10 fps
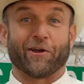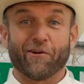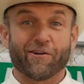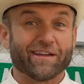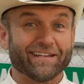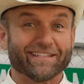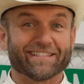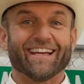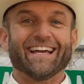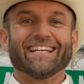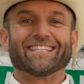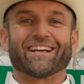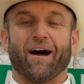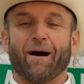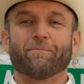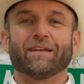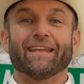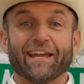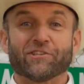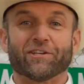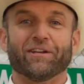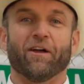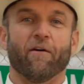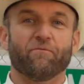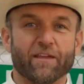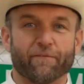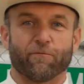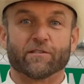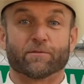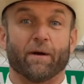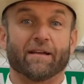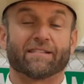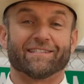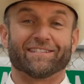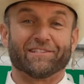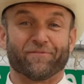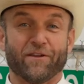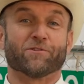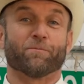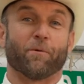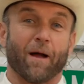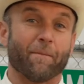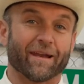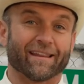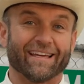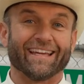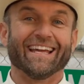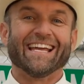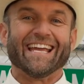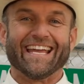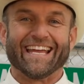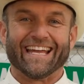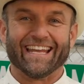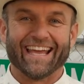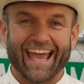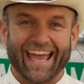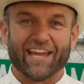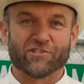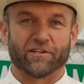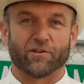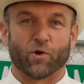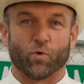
curry is a combination of different spices that's featured prominently in Asian